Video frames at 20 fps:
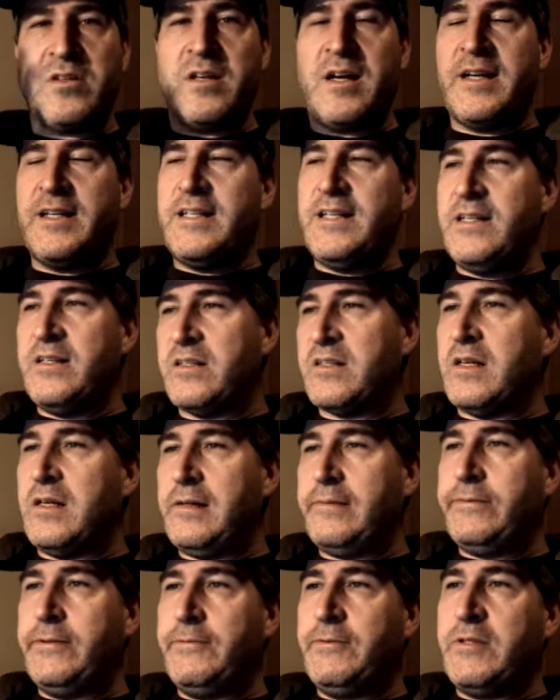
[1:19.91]
bouncing ideas
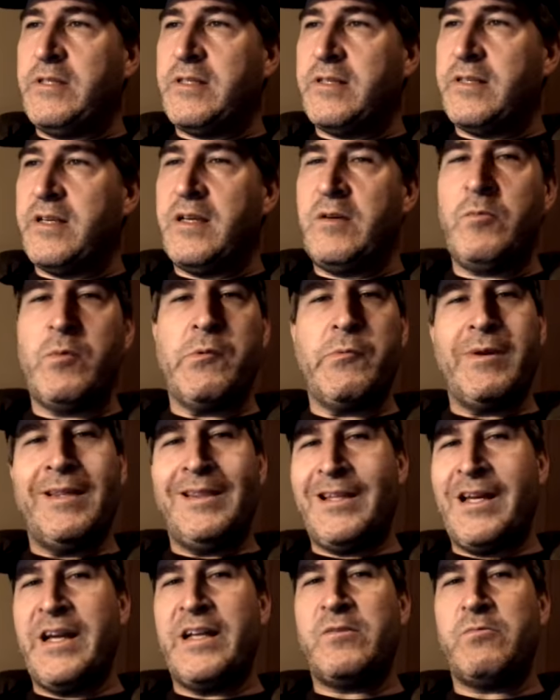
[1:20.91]
off of us, seeing what
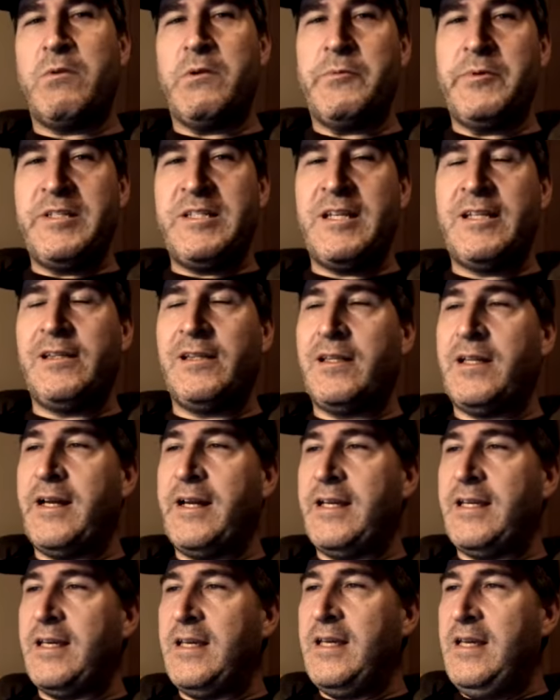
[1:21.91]
we liked, what we didn't
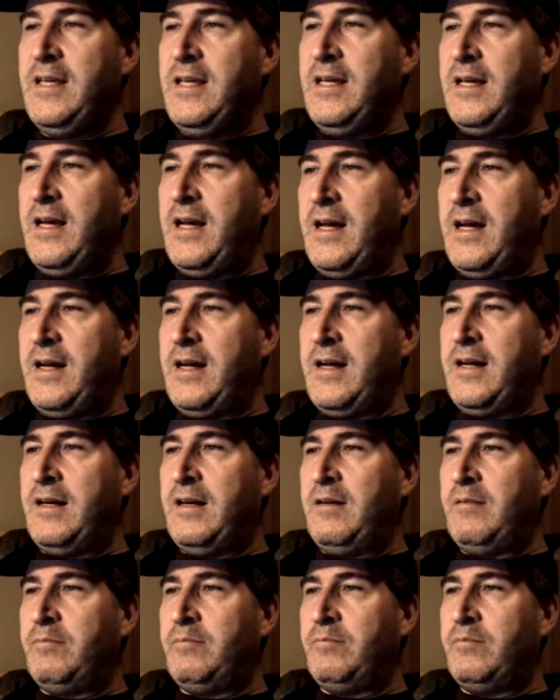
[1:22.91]
like.
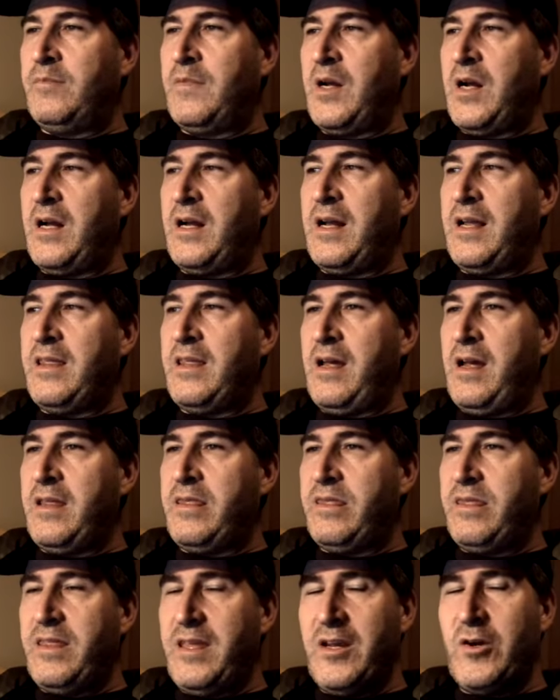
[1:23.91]

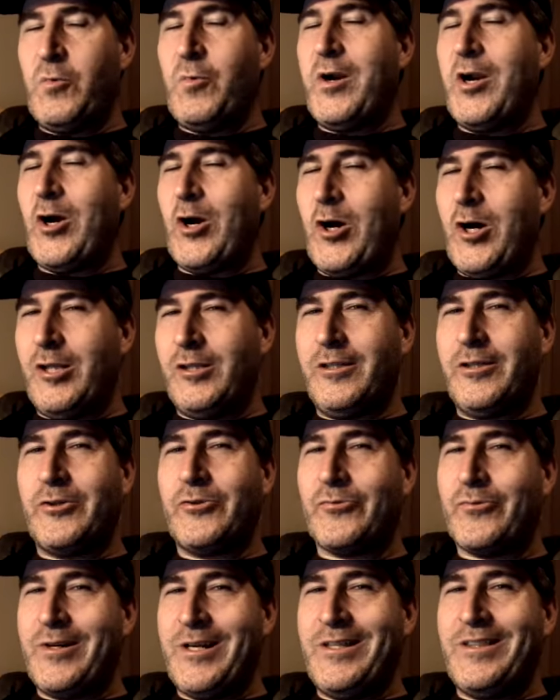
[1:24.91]
I think we all
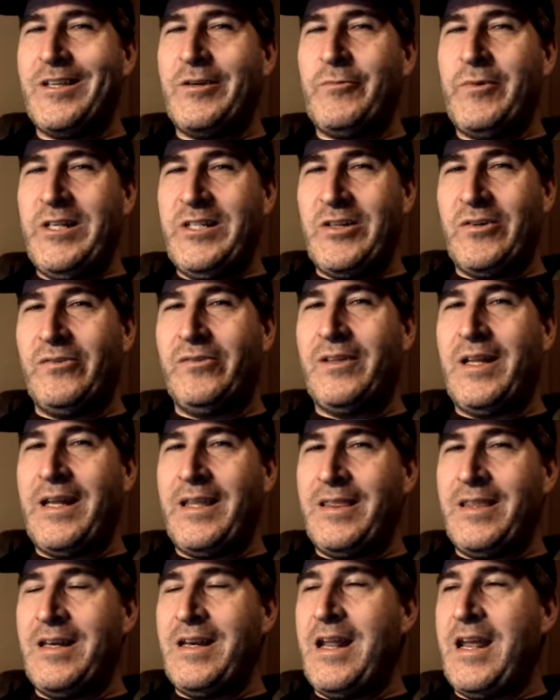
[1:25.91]
agreed that we don't
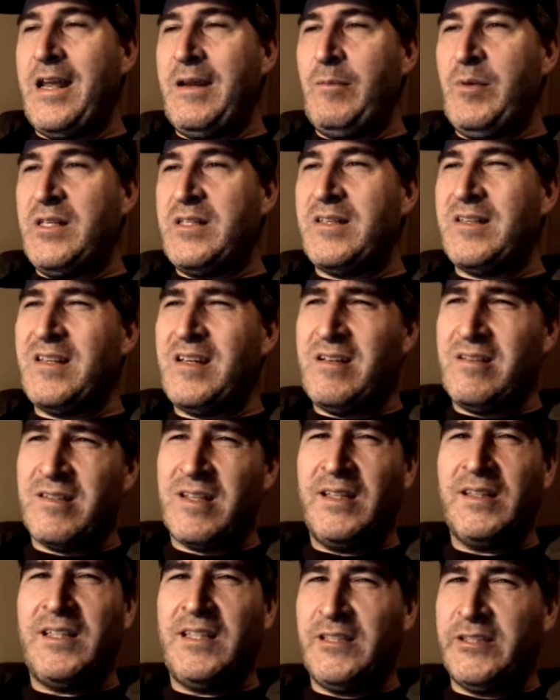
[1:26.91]
like the name. It
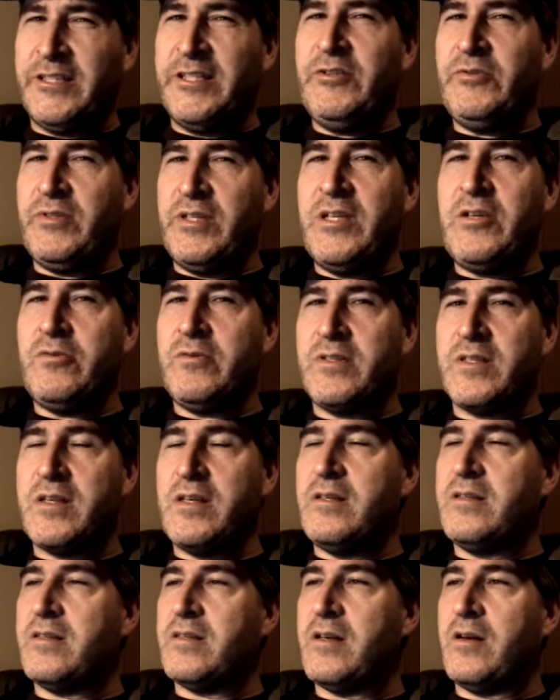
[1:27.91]
sounds a little too
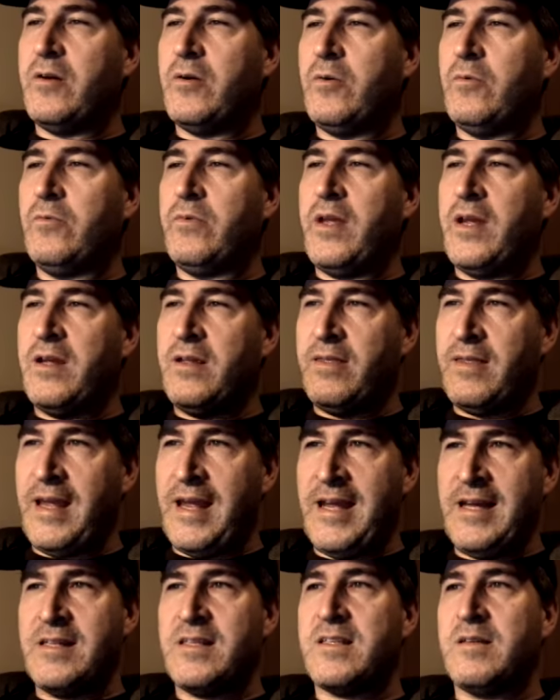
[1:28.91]
cutesy, so
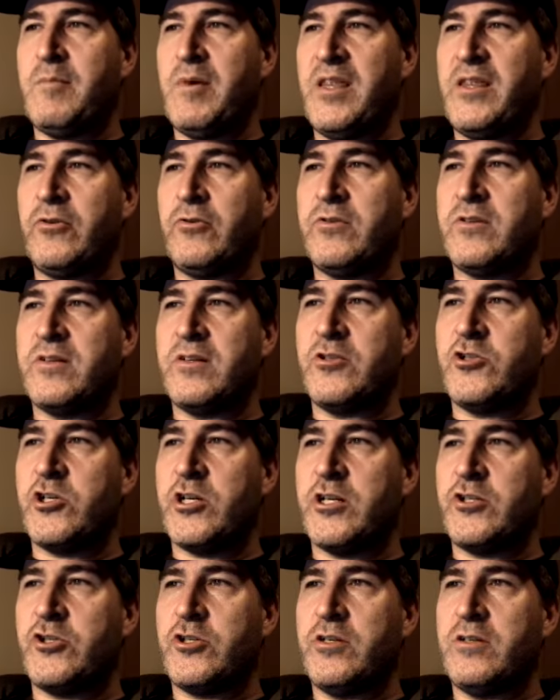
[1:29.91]
they had some other
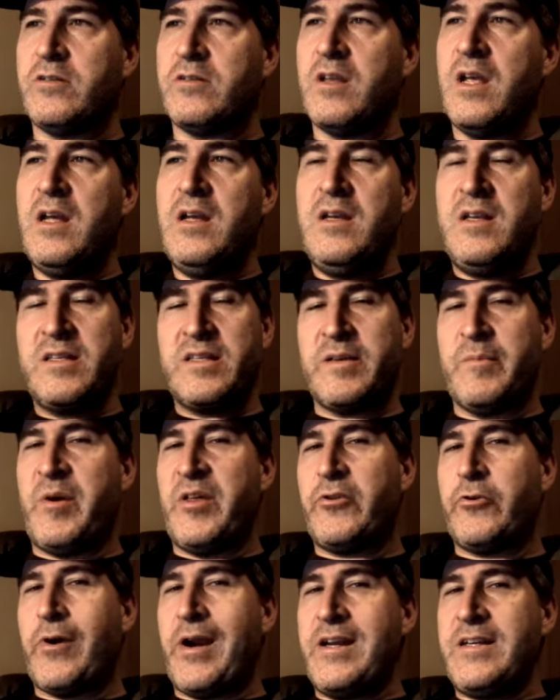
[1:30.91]
suggestions,
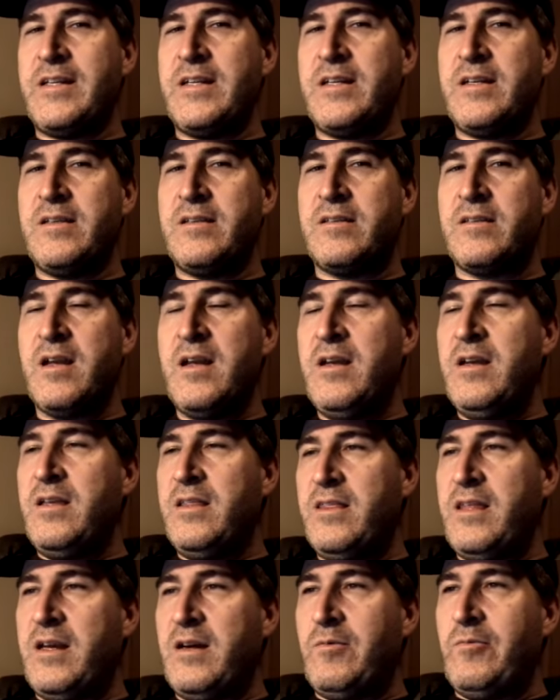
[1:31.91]
some other ideas
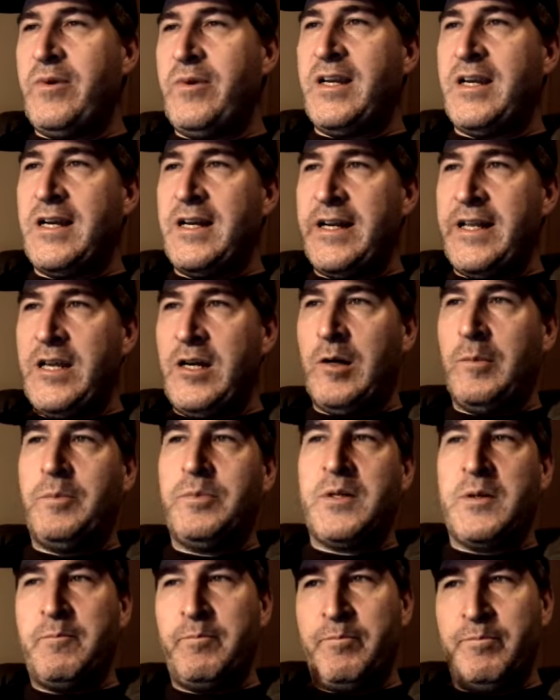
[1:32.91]
that we kind of
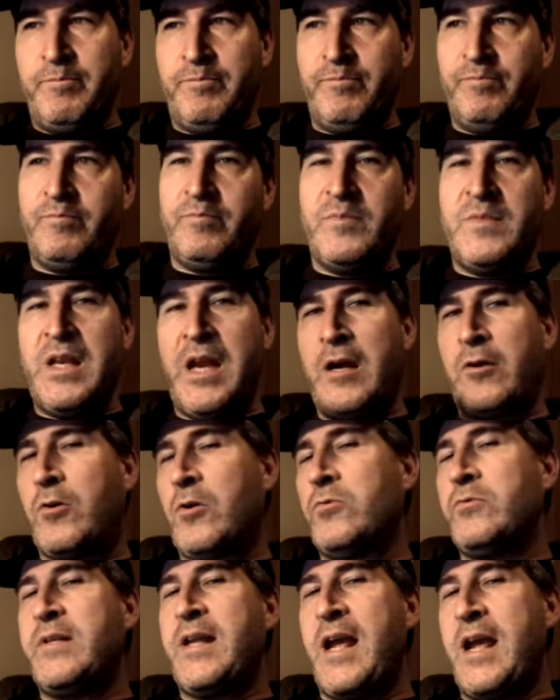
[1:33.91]
helped them
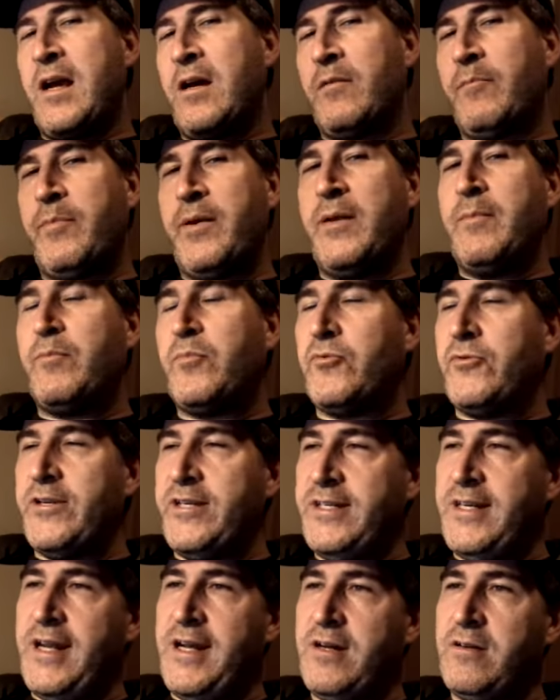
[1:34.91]
narrow down,
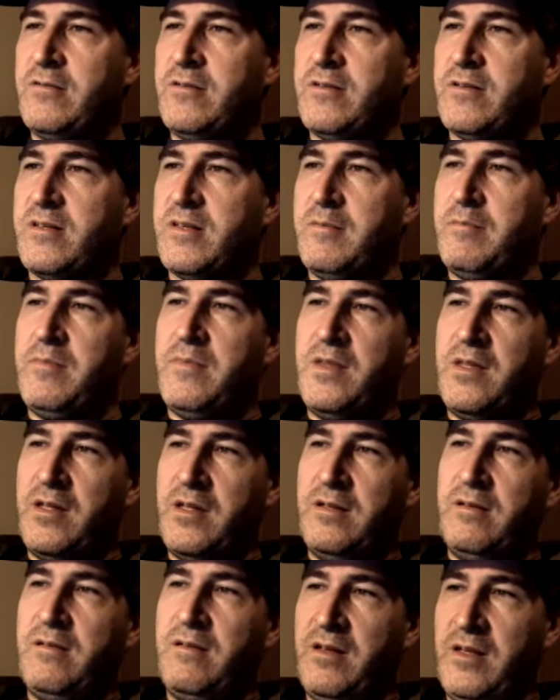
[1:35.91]
pinpoint down to
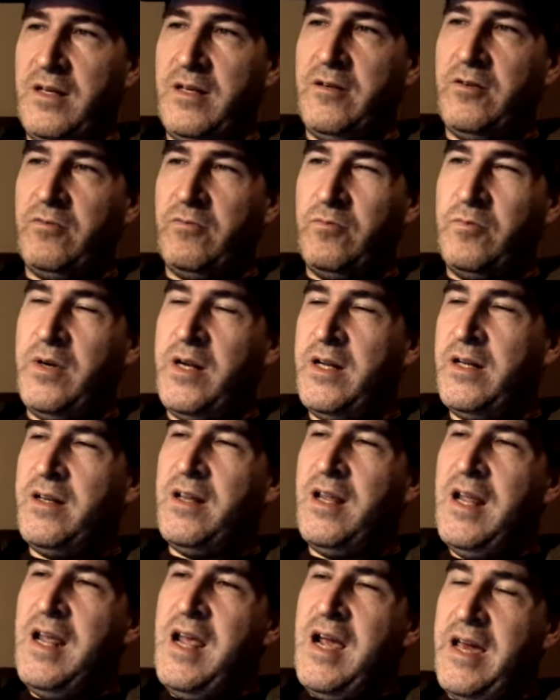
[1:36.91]
something that, you know,
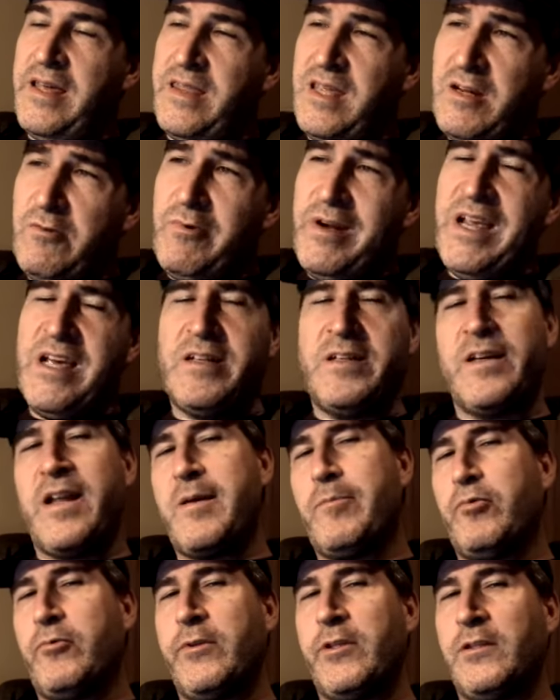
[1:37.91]
I think we
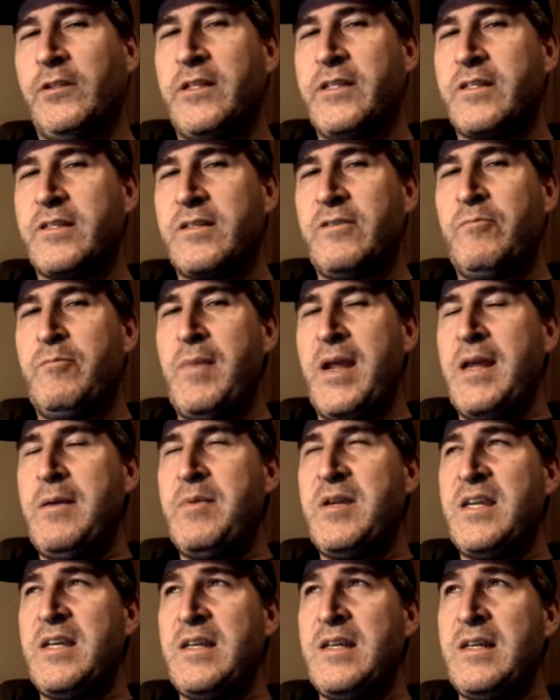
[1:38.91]
ended up with a list of
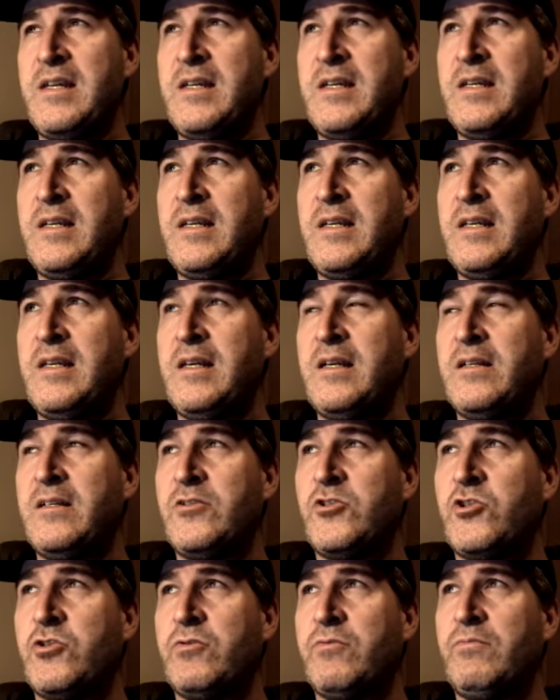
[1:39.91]
maybe
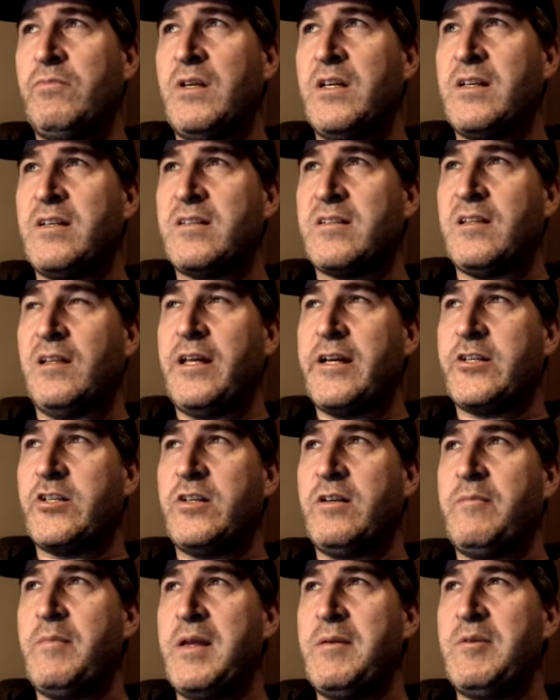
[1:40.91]
a
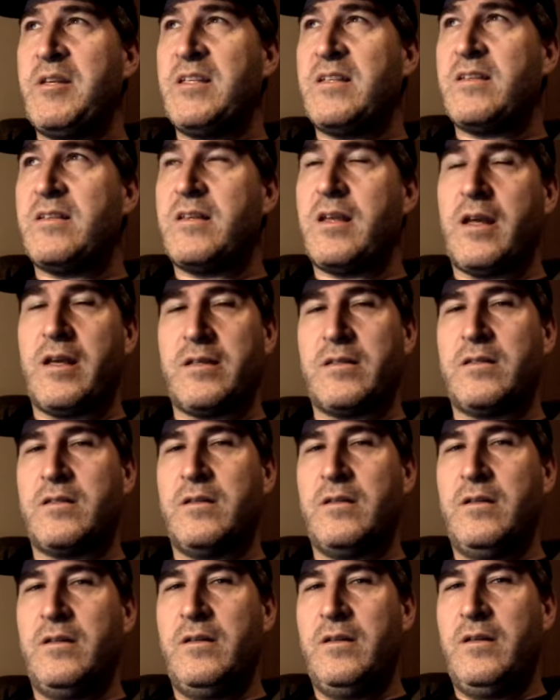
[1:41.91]
selection of maybe
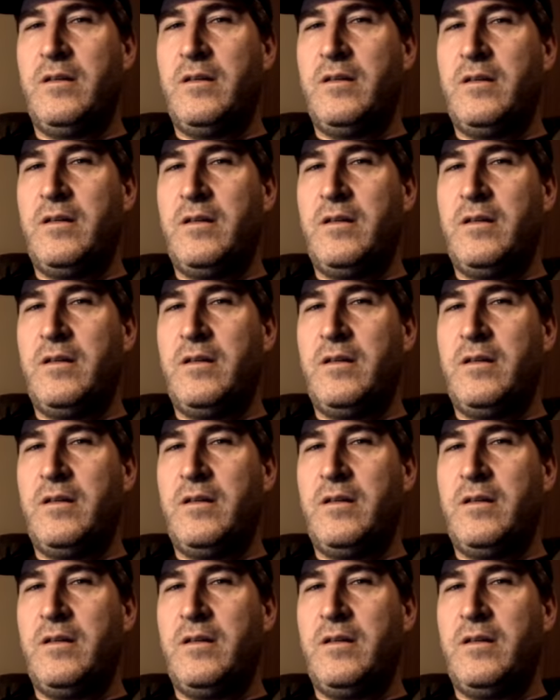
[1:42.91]
6